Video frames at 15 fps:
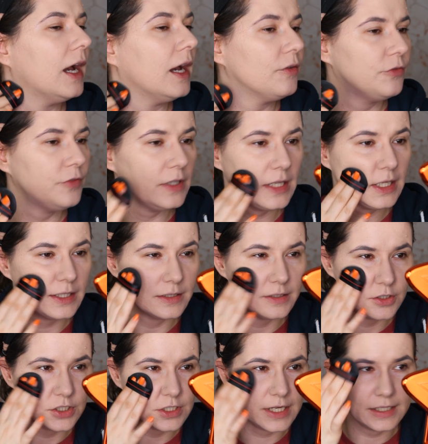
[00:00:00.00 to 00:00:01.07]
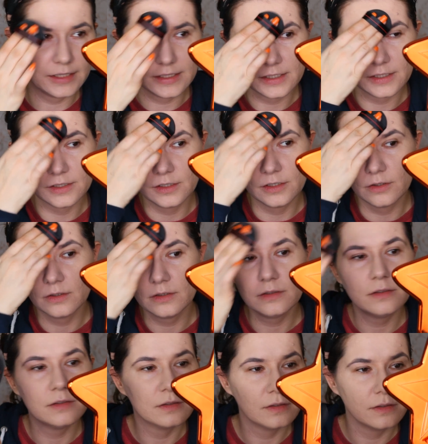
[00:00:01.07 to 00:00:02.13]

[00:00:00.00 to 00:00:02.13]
I feel like the shade is good